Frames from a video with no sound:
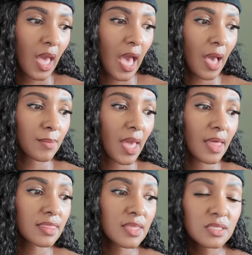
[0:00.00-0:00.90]
um,
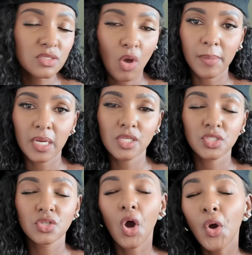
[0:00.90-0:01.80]
and this
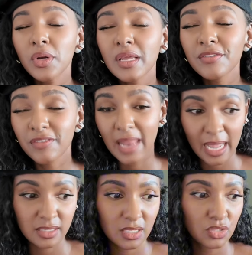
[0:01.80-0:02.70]
combination not only
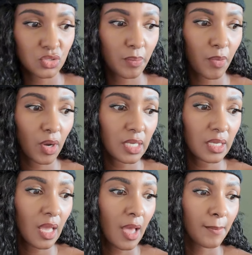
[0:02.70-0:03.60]
flatters your
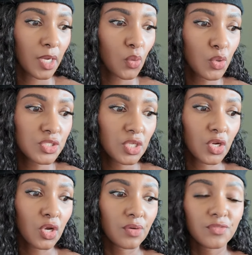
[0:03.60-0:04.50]
body but also
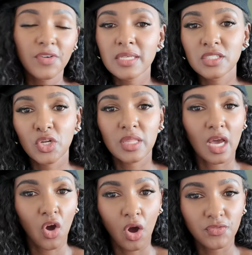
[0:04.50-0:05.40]
you know conveys you know
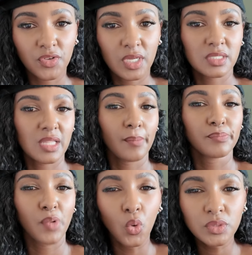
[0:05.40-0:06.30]
that confidence and
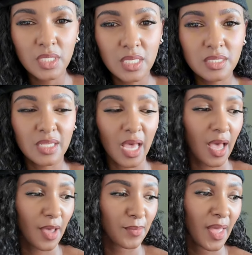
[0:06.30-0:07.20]
that boldness
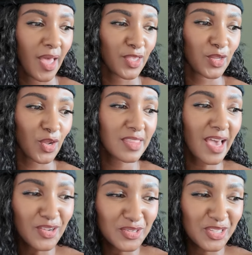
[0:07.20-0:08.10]
um, you know
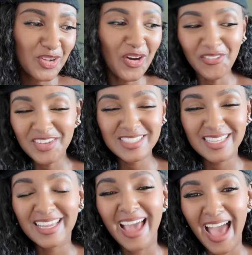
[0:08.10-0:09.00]
that you know
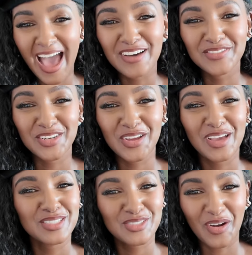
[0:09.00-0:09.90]
obviously can have you know
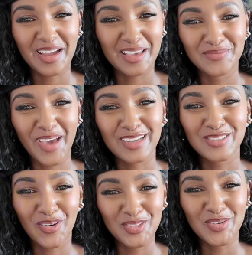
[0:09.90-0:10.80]
a strong
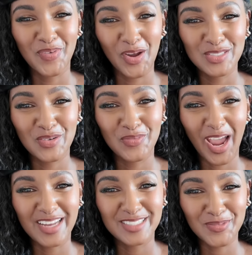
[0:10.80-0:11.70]
impact on your personal
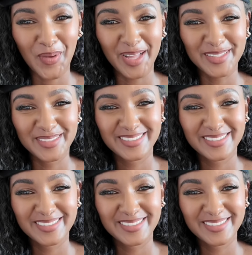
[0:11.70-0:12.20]
brand as well